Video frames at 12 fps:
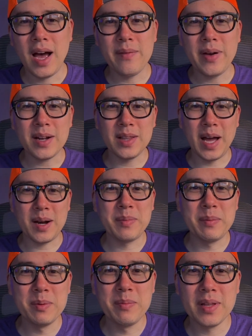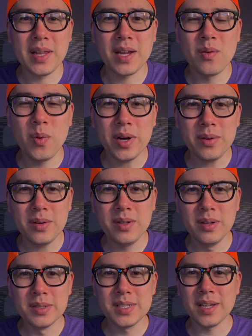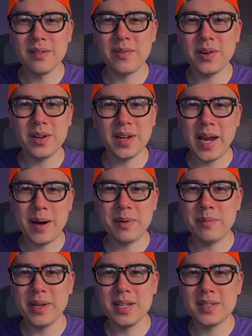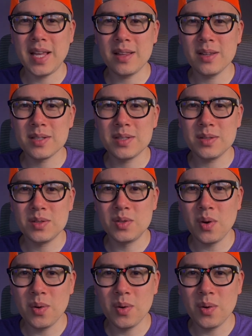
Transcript: I've had a lot of people be like, what are you using for your camera? Because that looks so